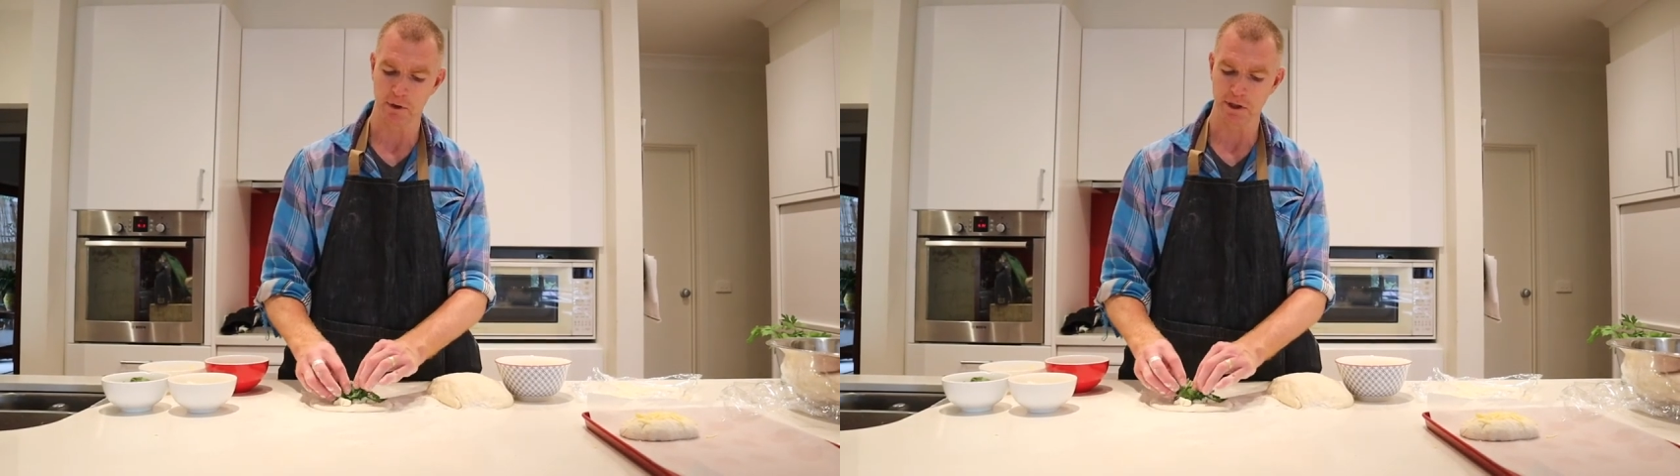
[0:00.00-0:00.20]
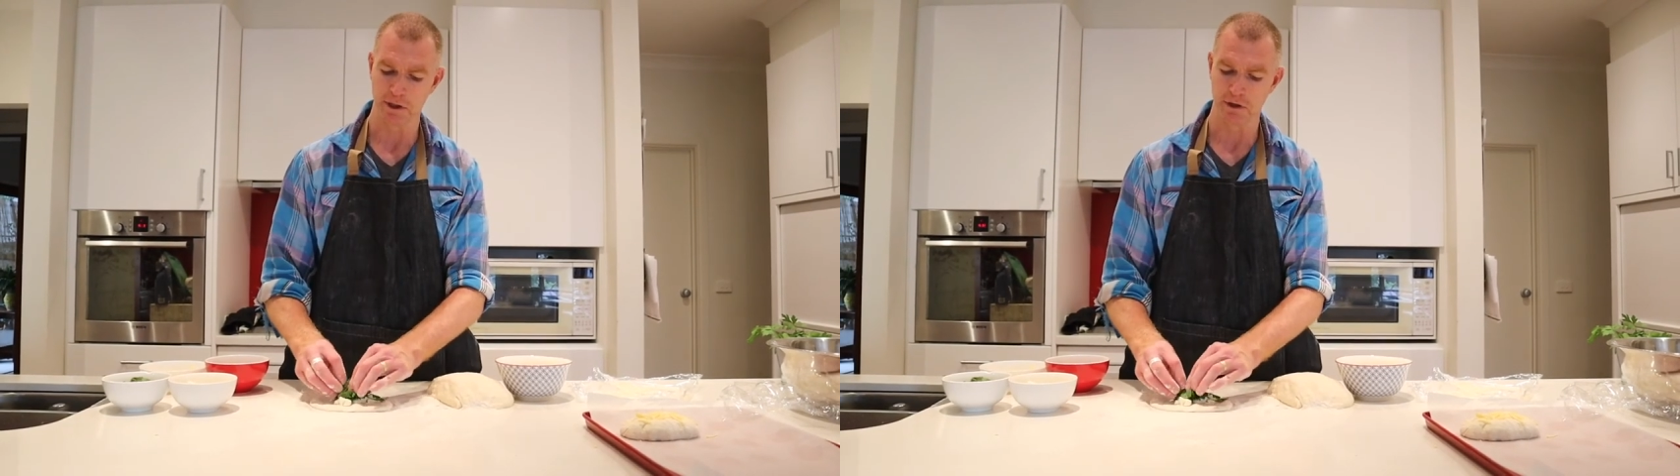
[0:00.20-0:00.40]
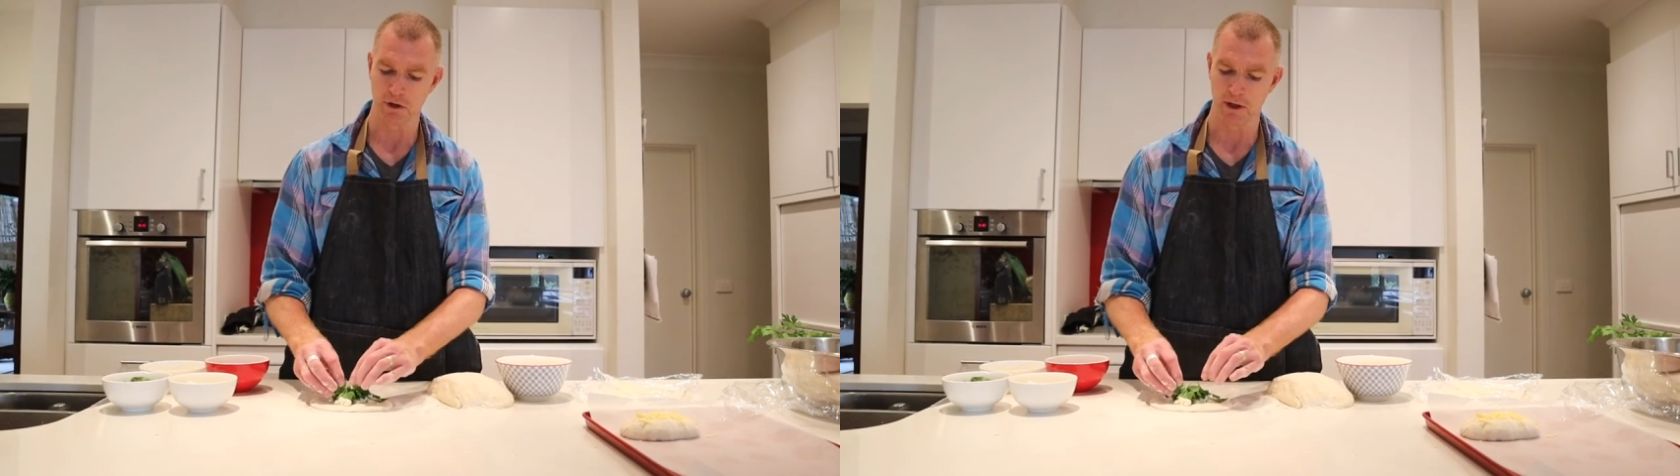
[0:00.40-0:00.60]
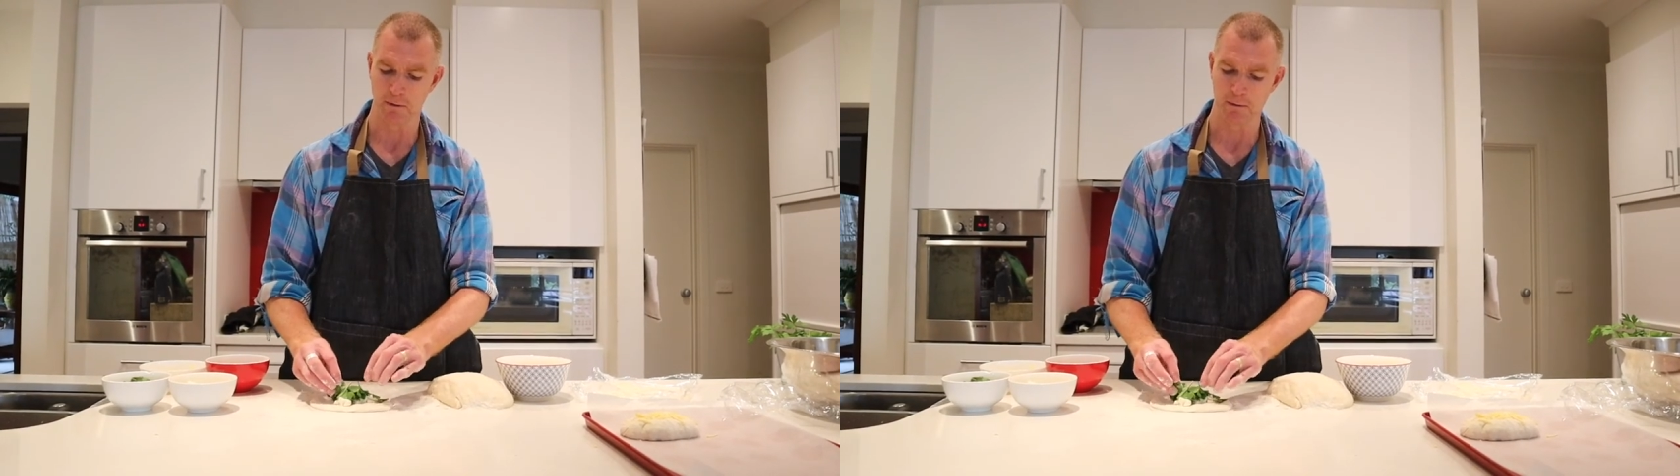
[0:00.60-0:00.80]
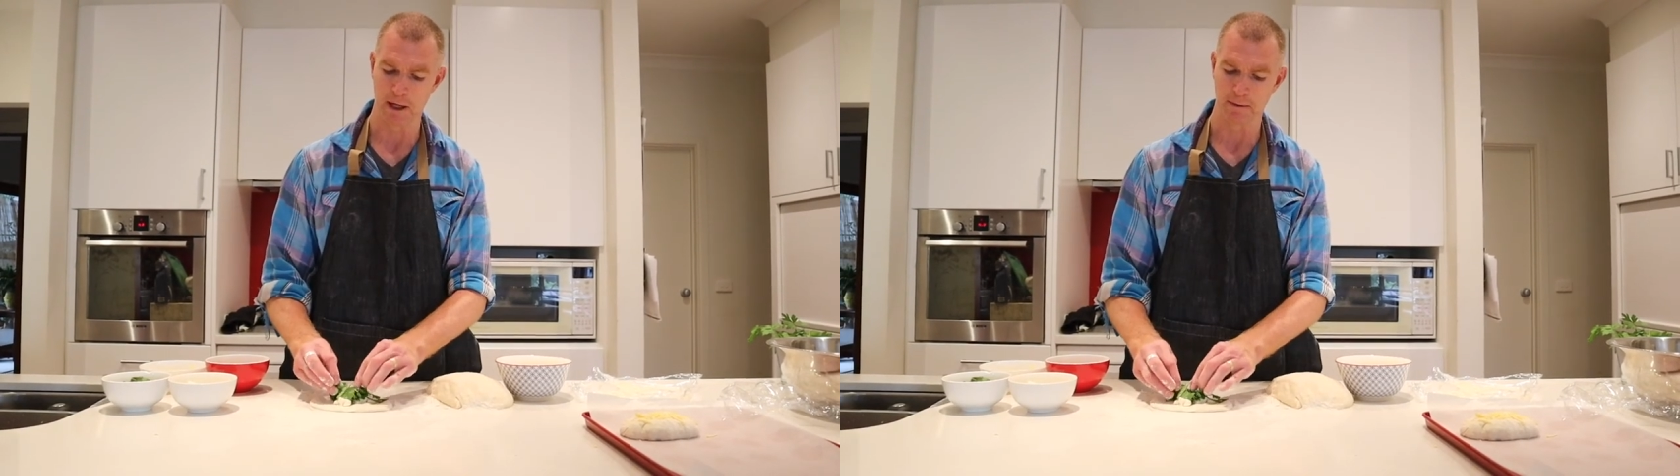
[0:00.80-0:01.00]
Washing it and drying it
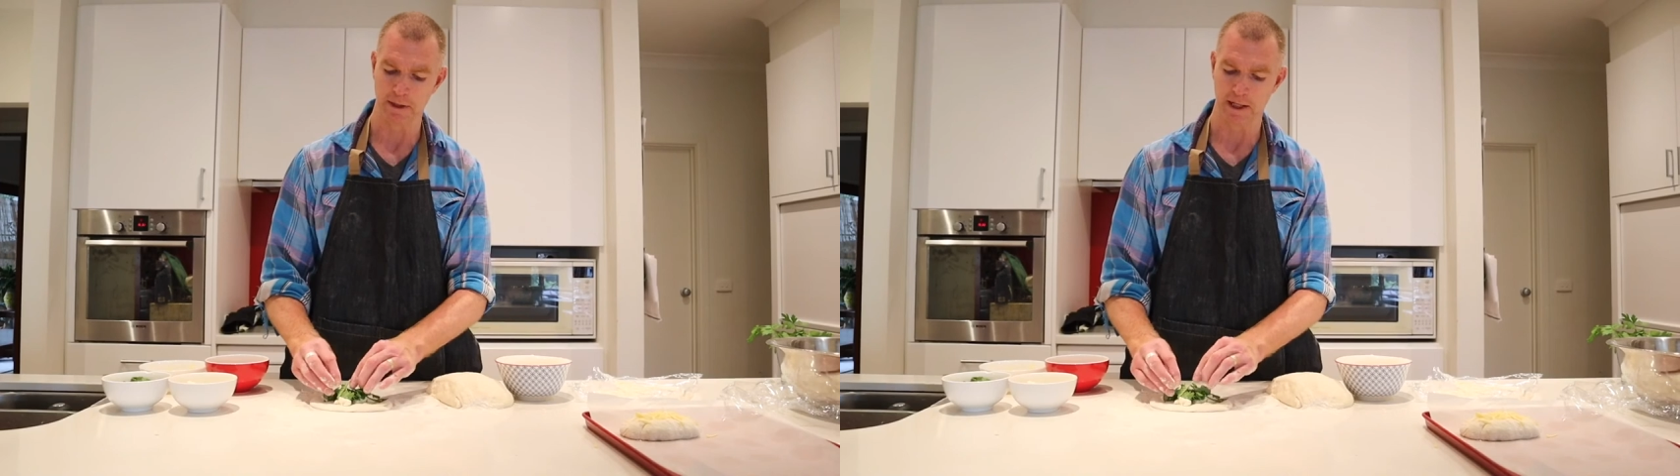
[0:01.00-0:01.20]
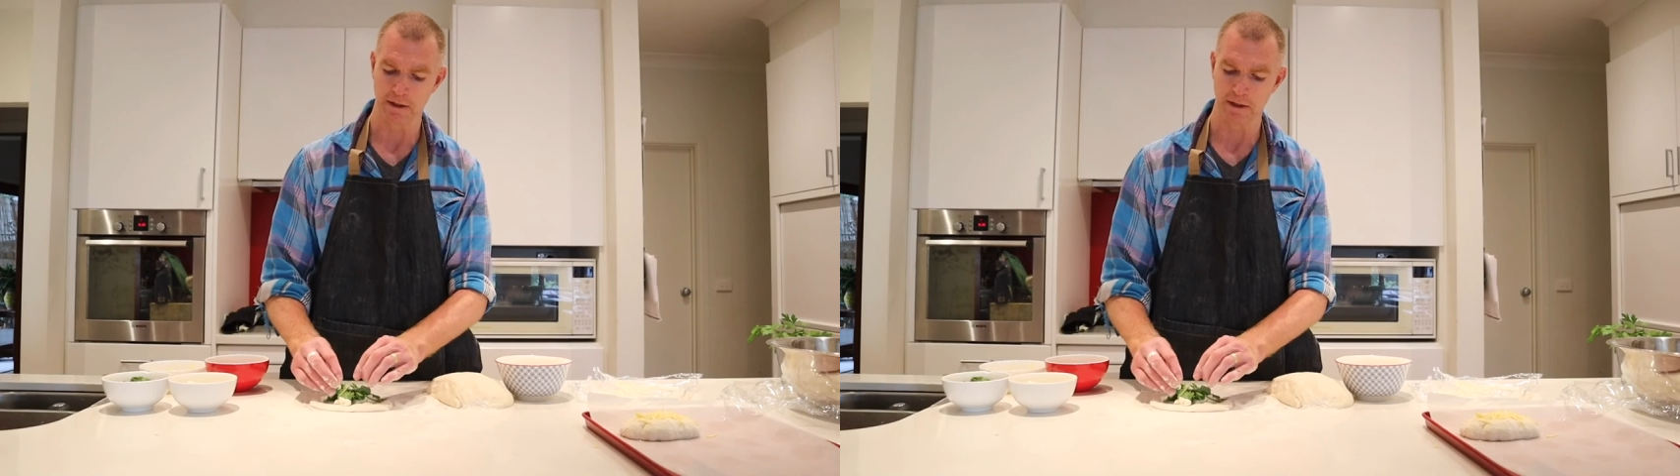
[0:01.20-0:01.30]
with a paper towel